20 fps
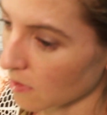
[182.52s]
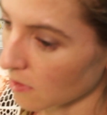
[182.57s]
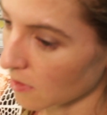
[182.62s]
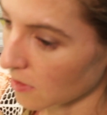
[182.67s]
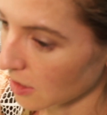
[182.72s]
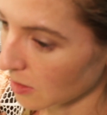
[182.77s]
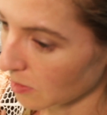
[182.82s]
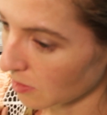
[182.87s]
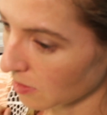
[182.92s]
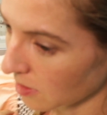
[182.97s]
And
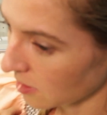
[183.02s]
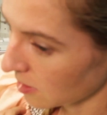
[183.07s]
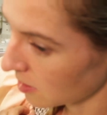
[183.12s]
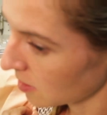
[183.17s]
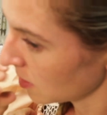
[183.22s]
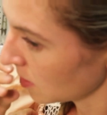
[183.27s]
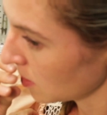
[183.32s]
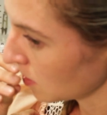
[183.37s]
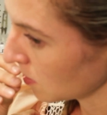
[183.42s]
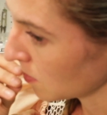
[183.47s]
I want you
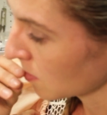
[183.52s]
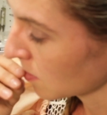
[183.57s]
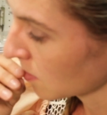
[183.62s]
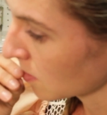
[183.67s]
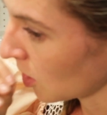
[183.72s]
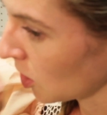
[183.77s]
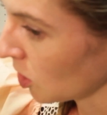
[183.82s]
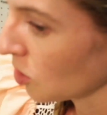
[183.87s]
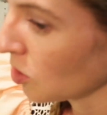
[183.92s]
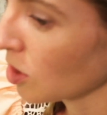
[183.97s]
to,
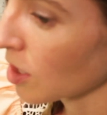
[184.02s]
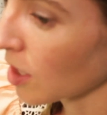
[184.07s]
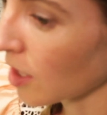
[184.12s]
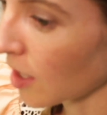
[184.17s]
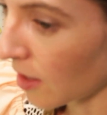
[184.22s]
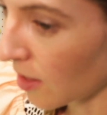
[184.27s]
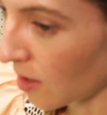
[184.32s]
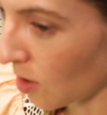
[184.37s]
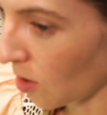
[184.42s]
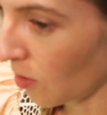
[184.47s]
you're looking
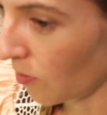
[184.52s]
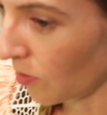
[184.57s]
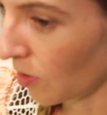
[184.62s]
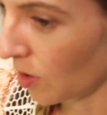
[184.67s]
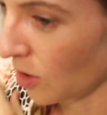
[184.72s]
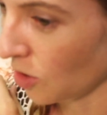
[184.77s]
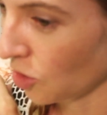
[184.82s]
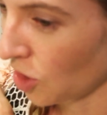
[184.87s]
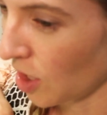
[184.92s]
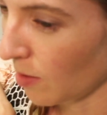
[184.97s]
at the
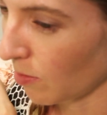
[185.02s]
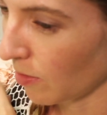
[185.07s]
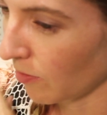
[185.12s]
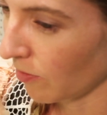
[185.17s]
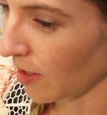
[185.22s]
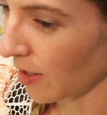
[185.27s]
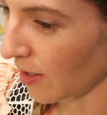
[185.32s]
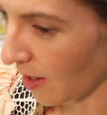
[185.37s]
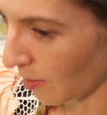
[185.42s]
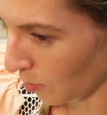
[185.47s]
overall shape of
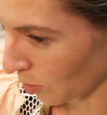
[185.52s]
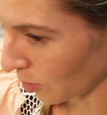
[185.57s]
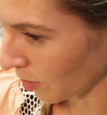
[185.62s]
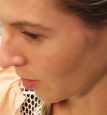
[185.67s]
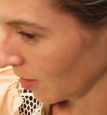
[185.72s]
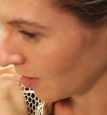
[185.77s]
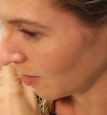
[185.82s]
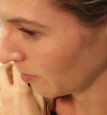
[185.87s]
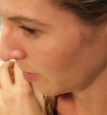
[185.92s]
it. I'm looking in a